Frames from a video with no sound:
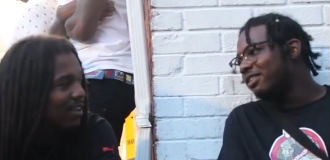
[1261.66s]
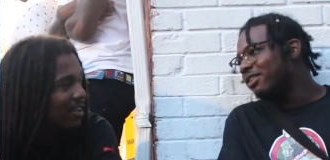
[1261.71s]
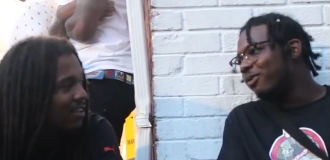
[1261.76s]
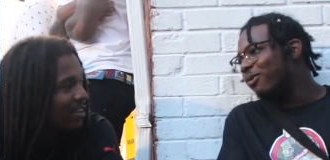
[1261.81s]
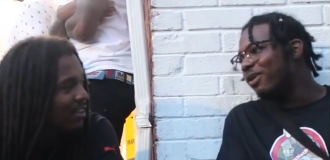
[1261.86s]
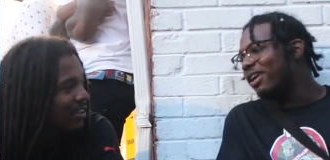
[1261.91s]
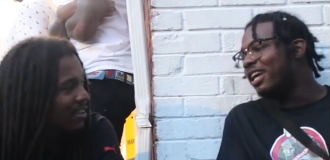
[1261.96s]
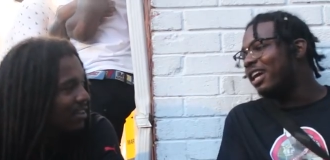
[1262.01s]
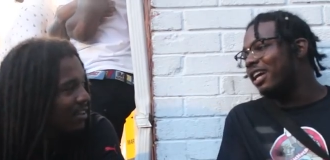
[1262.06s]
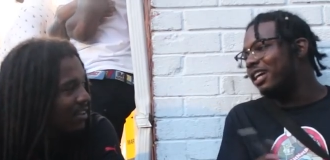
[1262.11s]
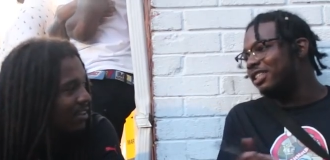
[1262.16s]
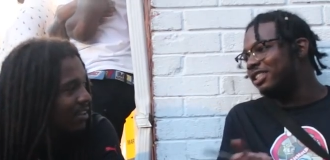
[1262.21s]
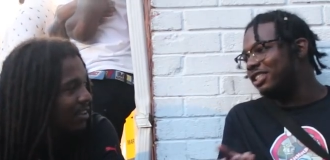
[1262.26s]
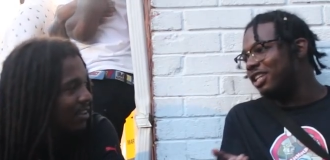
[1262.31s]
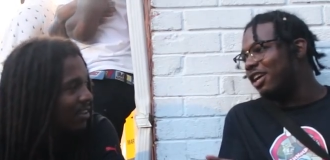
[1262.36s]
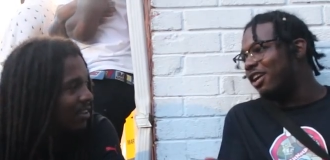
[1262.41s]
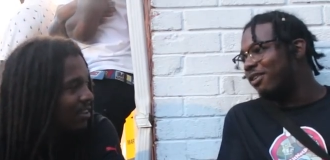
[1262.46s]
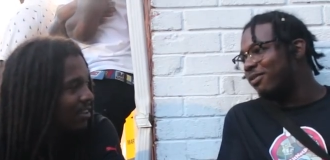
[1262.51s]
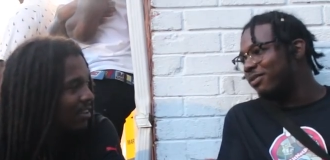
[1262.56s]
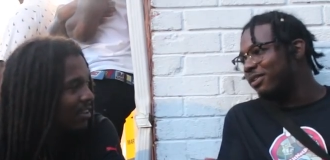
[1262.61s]
Speaker 1: What kind of
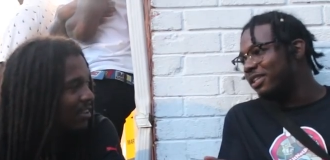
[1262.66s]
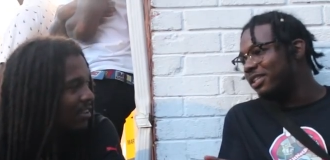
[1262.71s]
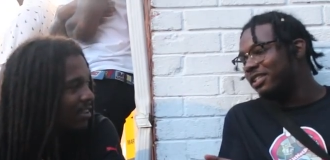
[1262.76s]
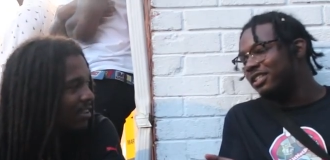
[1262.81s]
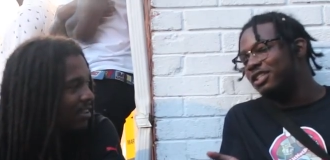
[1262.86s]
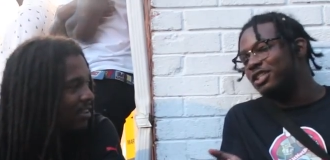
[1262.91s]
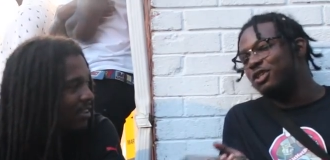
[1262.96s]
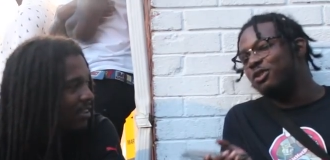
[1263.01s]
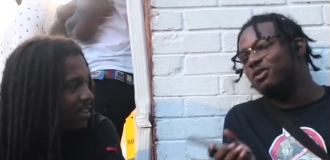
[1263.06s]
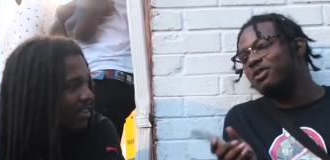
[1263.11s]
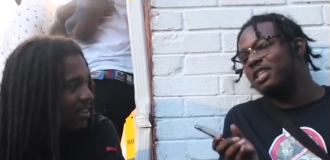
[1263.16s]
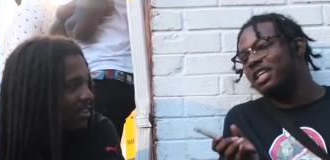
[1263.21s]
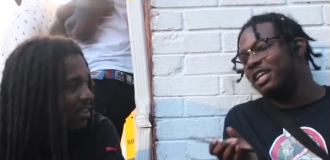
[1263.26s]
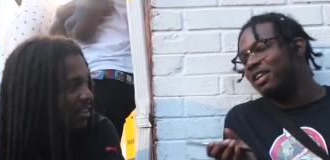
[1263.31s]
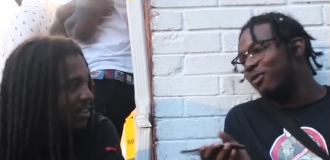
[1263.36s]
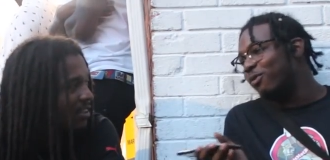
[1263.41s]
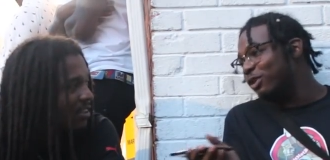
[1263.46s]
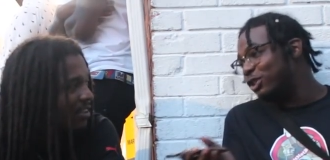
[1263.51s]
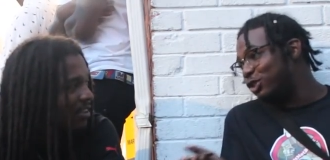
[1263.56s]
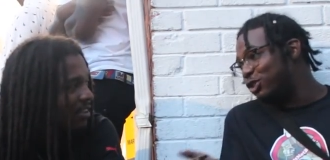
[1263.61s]
genre do you think
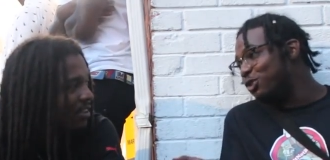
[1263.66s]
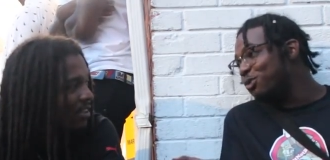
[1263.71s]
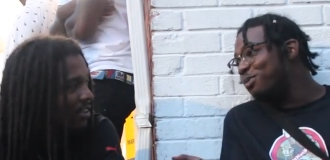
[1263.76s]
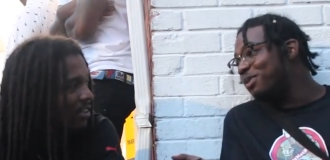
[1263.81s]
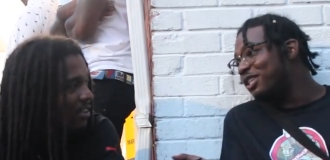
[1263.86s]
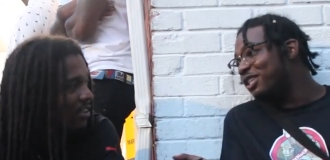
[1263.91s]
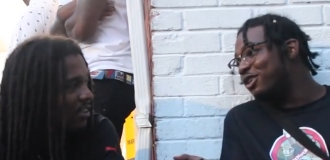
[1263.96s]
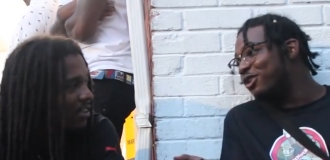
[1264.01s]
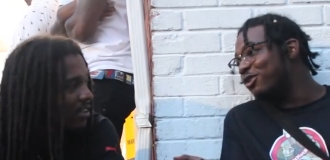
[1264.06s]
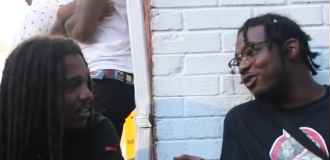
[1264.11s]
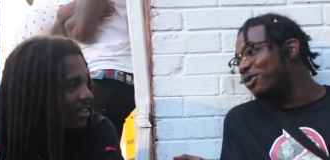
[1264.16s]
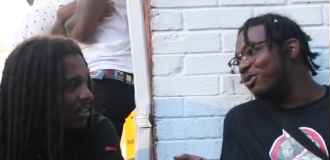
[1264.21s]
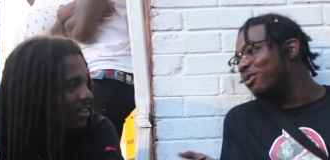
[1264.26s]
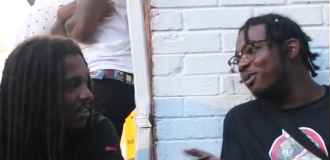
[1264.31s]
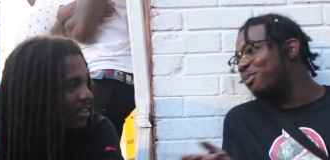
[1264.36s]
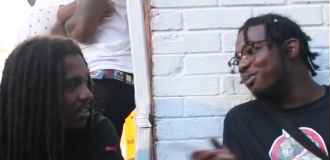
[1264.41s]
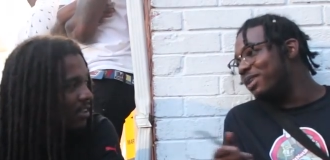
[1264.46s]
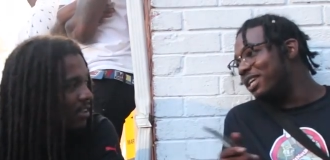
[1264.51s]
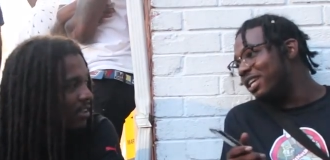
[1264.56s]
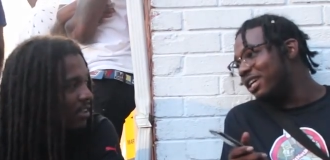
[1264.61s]
what you be doing
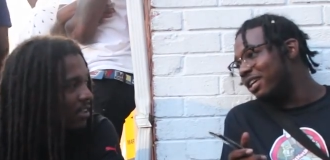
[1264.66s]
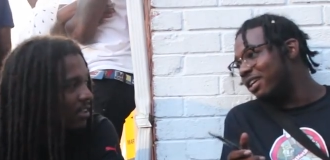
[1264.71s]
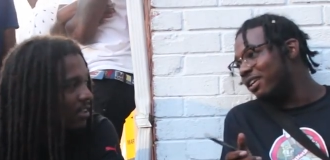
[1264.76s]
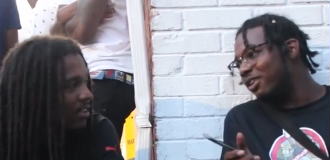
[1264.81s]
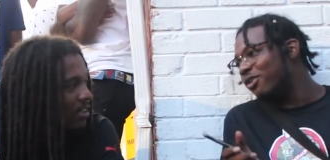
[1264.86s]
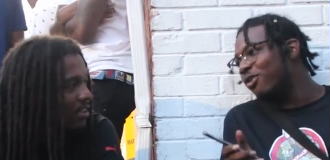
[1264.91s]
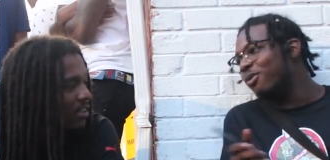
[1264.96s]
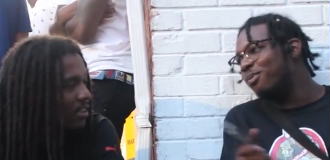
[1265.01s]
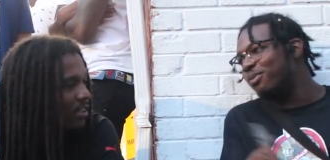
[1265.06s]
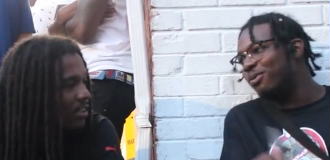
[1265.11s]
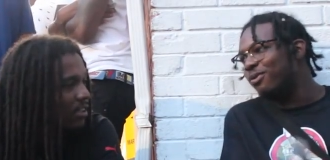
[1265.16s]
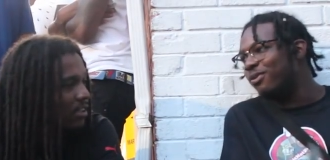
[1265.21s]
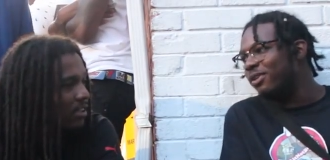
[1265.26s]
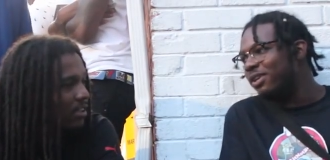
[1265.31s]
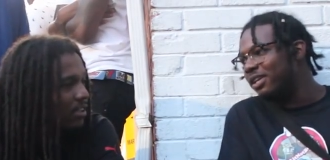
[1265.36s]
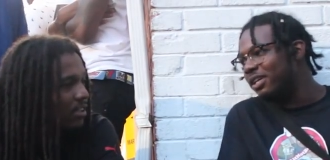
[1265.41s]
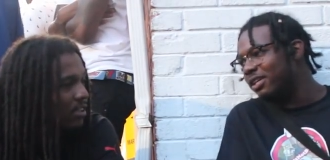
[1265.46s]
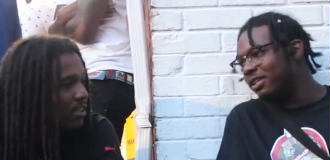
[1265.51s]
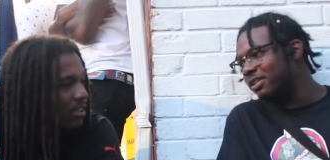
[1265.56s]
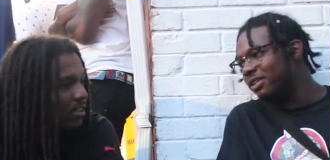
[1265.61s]
would be in on
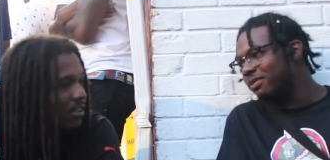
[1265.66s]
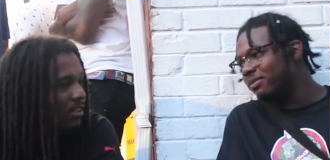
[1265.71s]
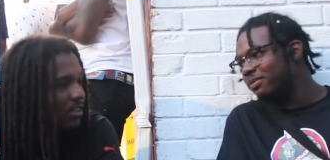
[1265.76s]
Pornhub?